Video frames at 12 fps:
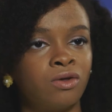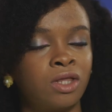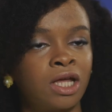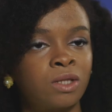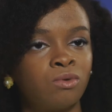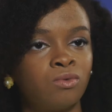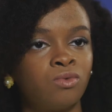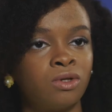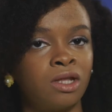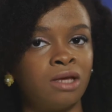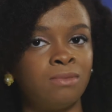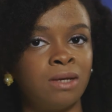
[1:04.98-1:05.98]
that's what
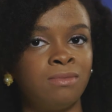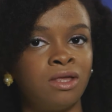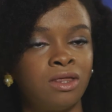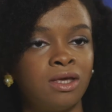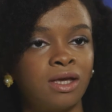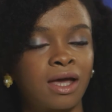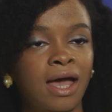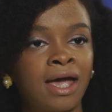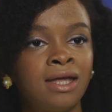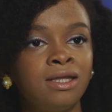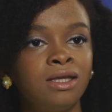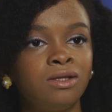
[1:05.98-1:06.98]
really made me think,
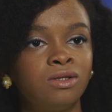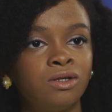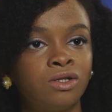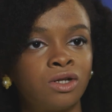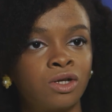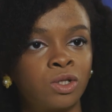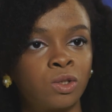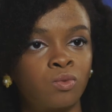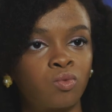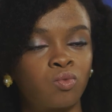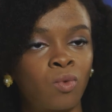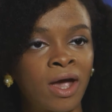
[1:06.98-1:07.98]
I need to just
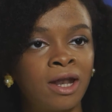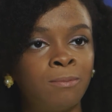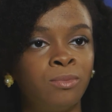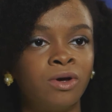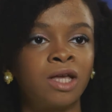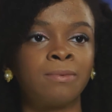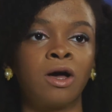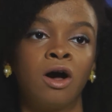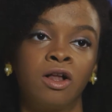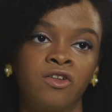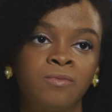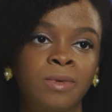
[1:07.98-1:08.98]
write a book about
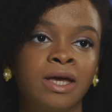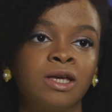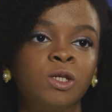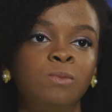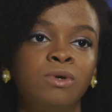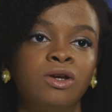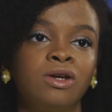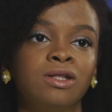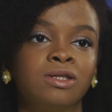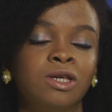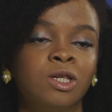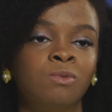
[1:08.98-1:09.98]
all of my
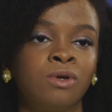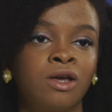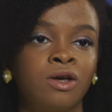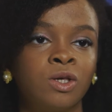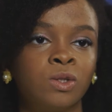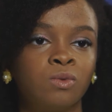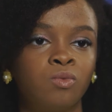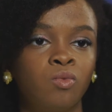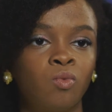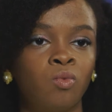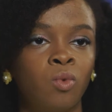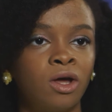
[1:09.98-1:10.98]
experiences, because
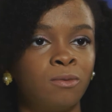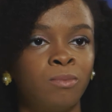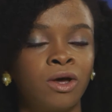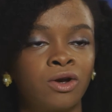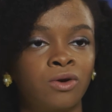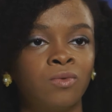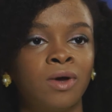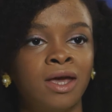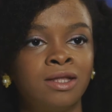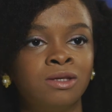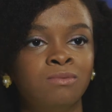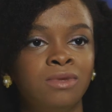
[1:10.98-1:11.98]
what better
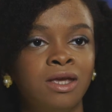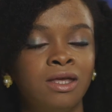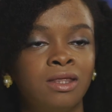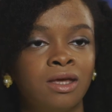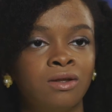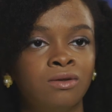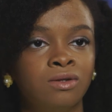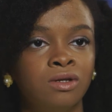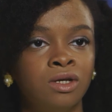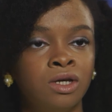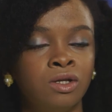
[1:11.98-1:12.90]
way to me than